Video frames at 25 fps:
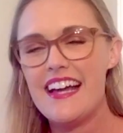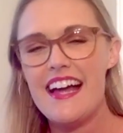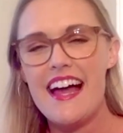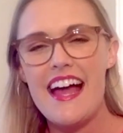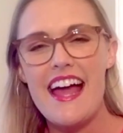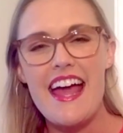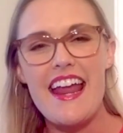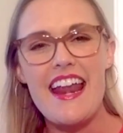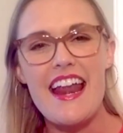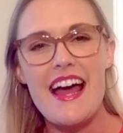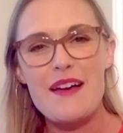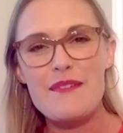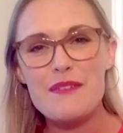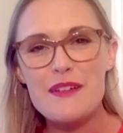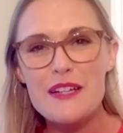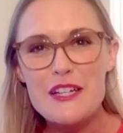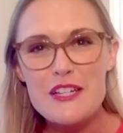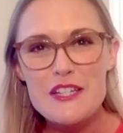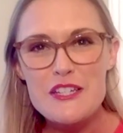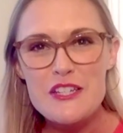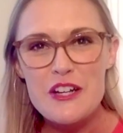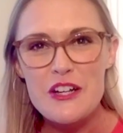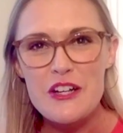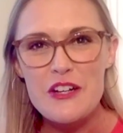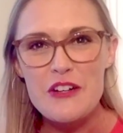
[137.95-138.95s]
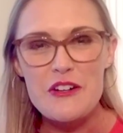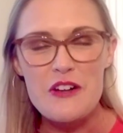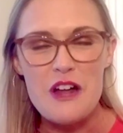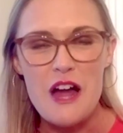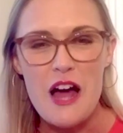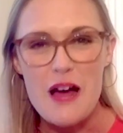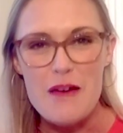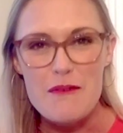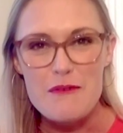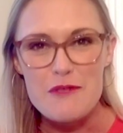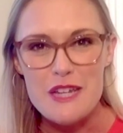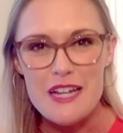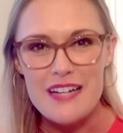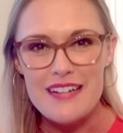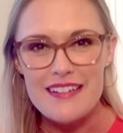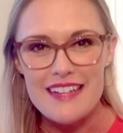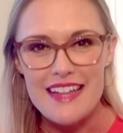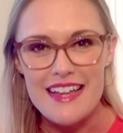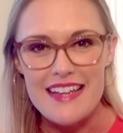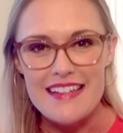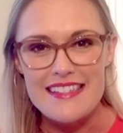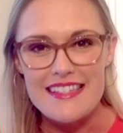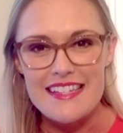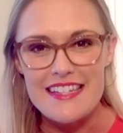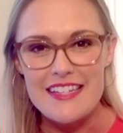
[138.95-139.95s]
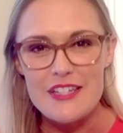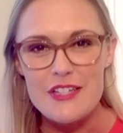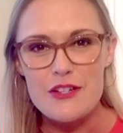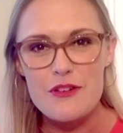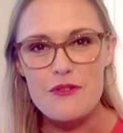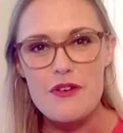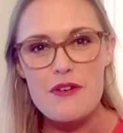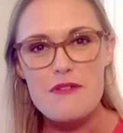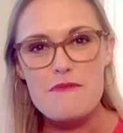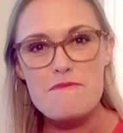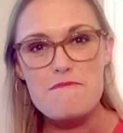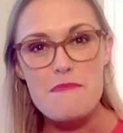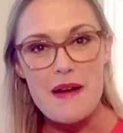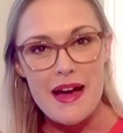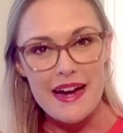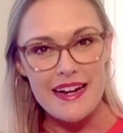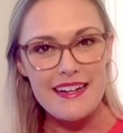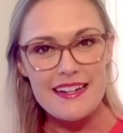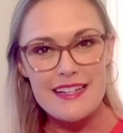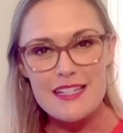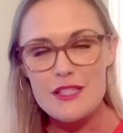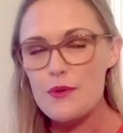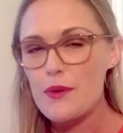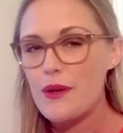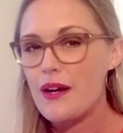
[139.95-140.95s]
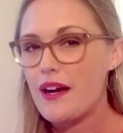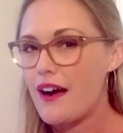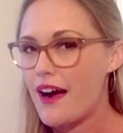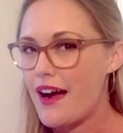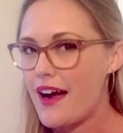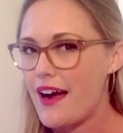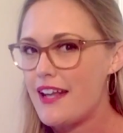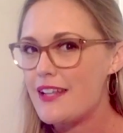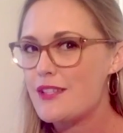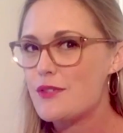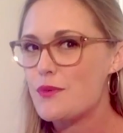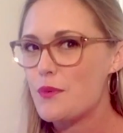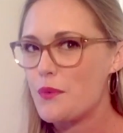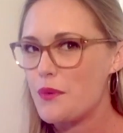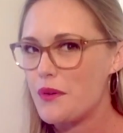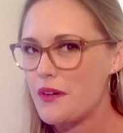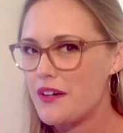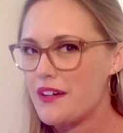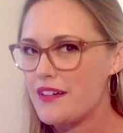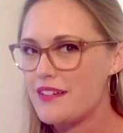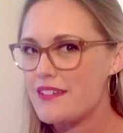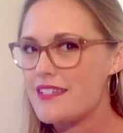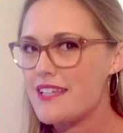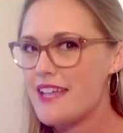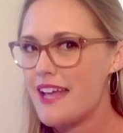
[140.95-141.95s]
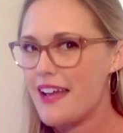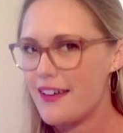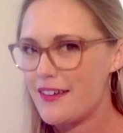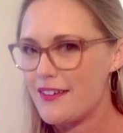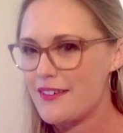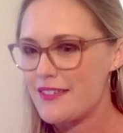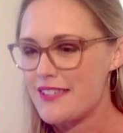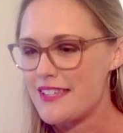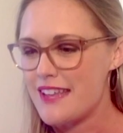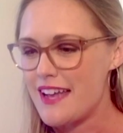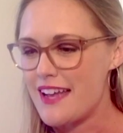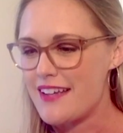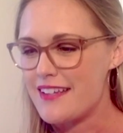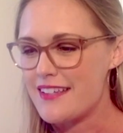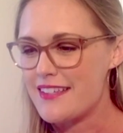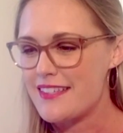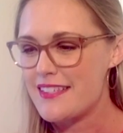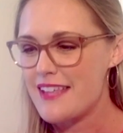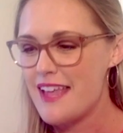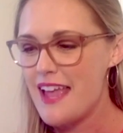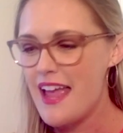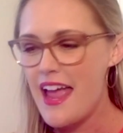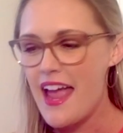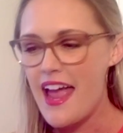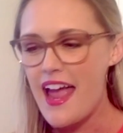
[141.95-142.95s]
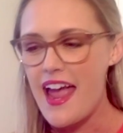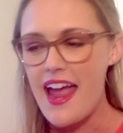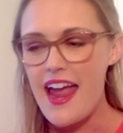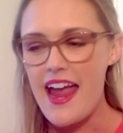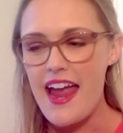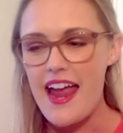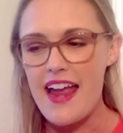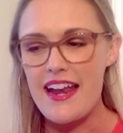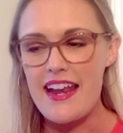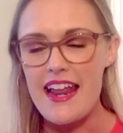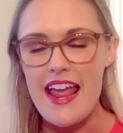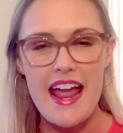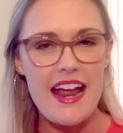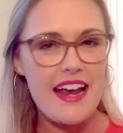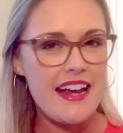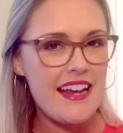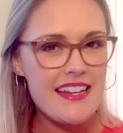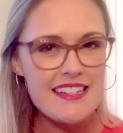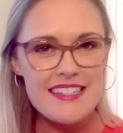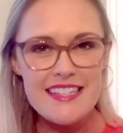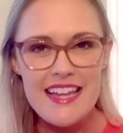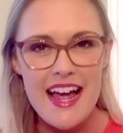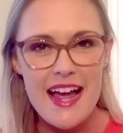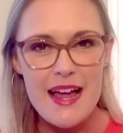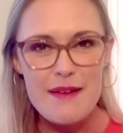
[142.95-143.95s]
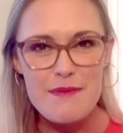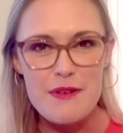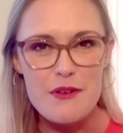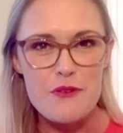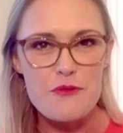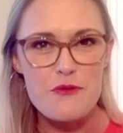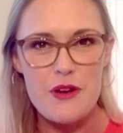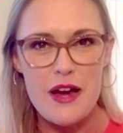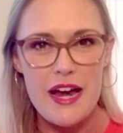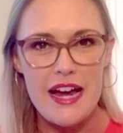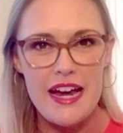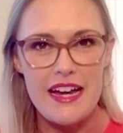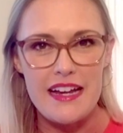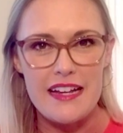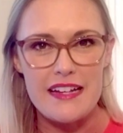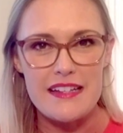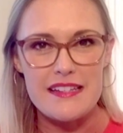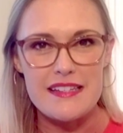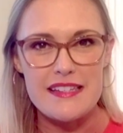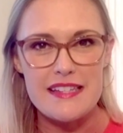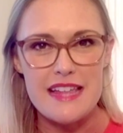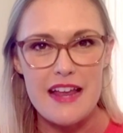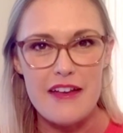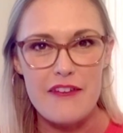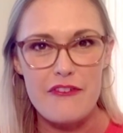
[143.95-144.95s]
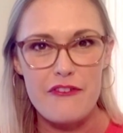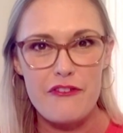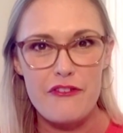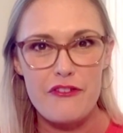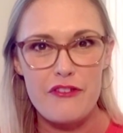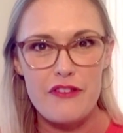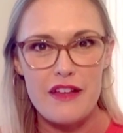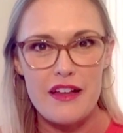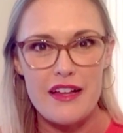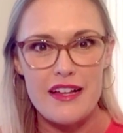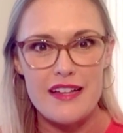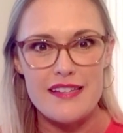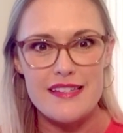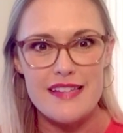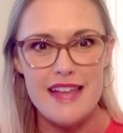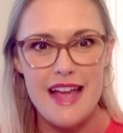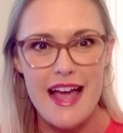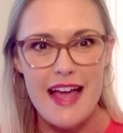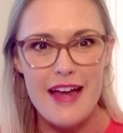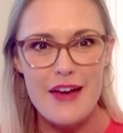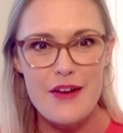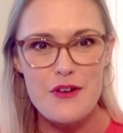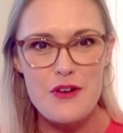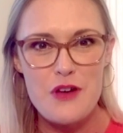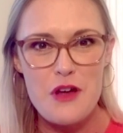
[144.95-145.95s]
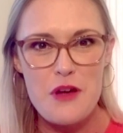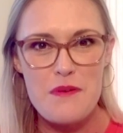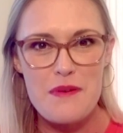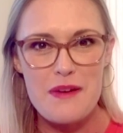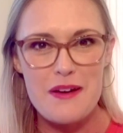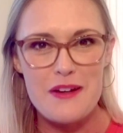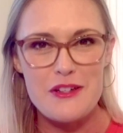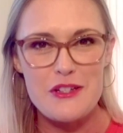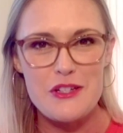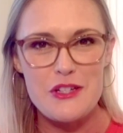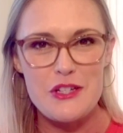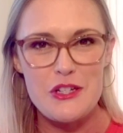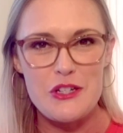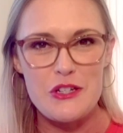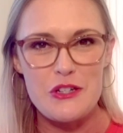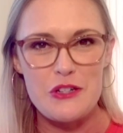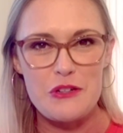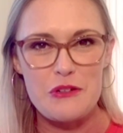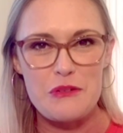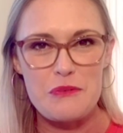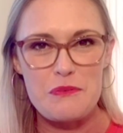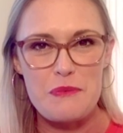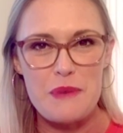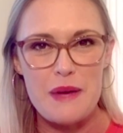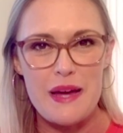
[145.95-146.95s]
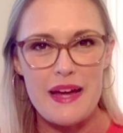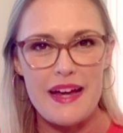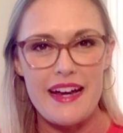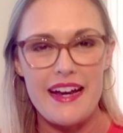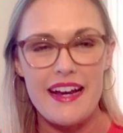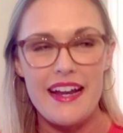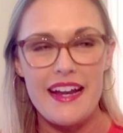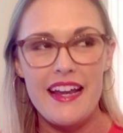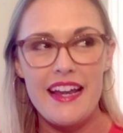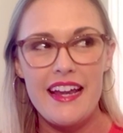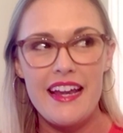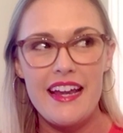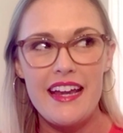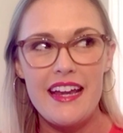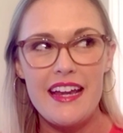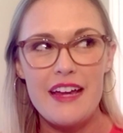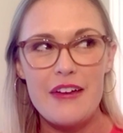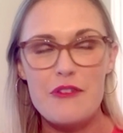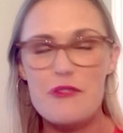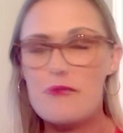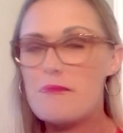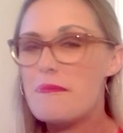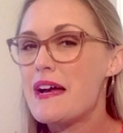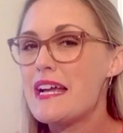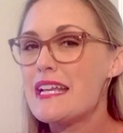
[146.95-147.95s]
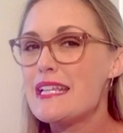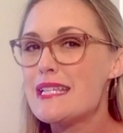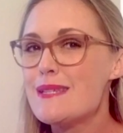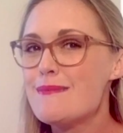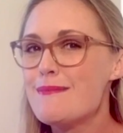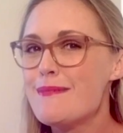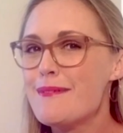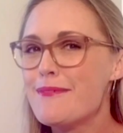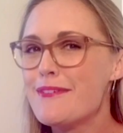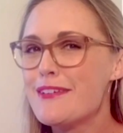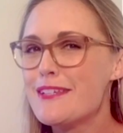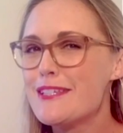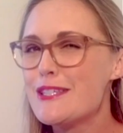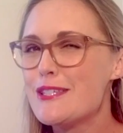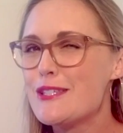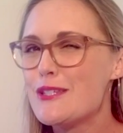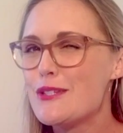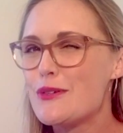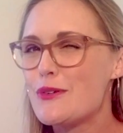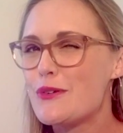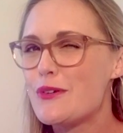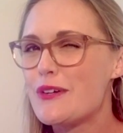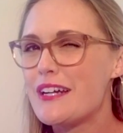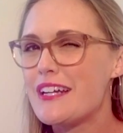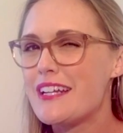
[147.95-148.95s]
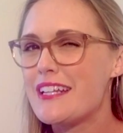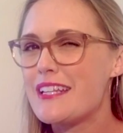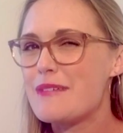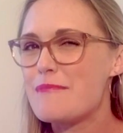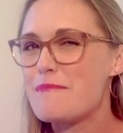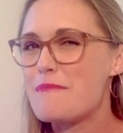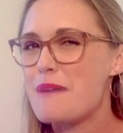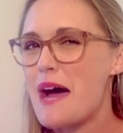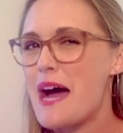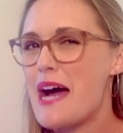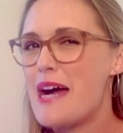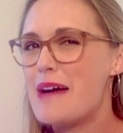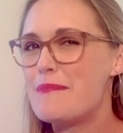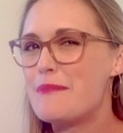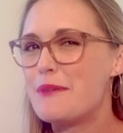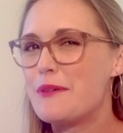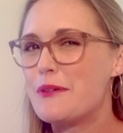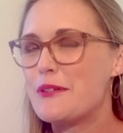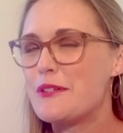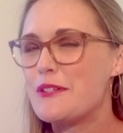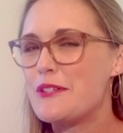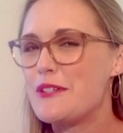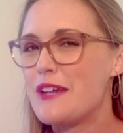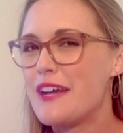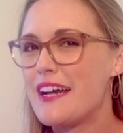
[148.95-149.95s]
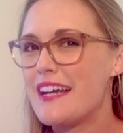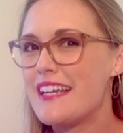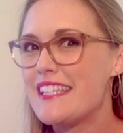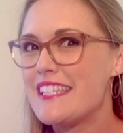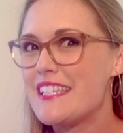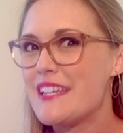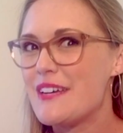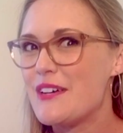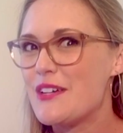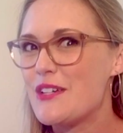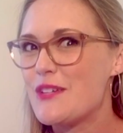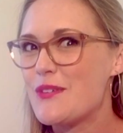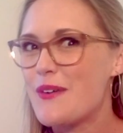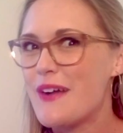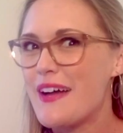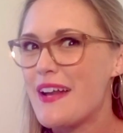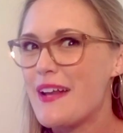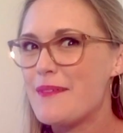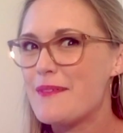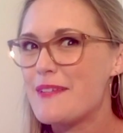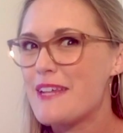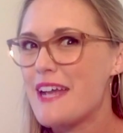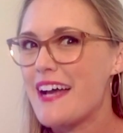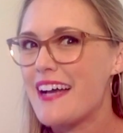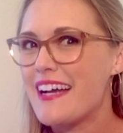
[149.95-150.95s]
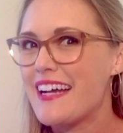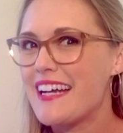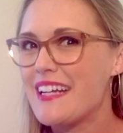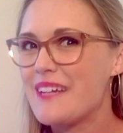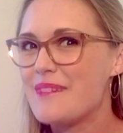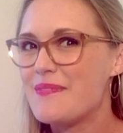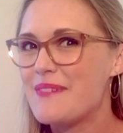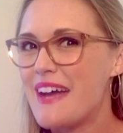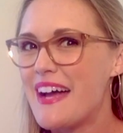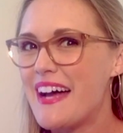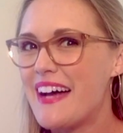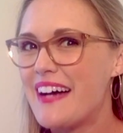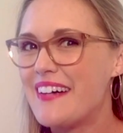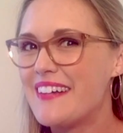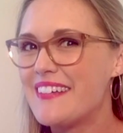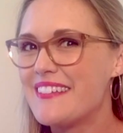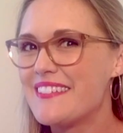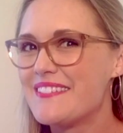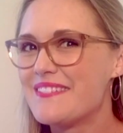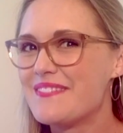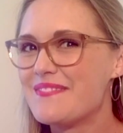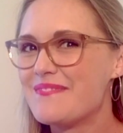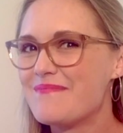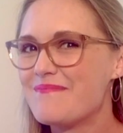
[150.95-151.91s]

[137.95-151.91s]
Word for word: And I'm going to show you an object lesson to remind us what God's word tells us. And anytime it rains and floods, I don't know about you, but it reminds me of a story in the Bible. Do you guys know which one I'm talking about?